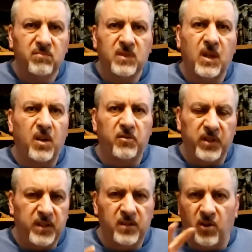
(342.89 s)
coloring
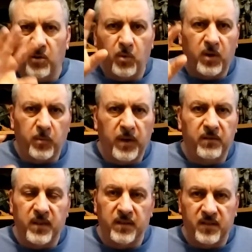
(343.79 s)
and artwork or whatever
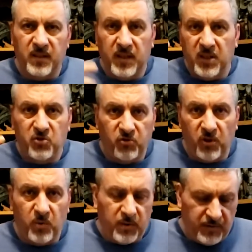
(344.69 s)
that's in the
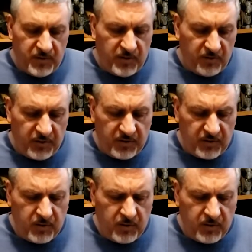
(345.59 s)
intro of the series.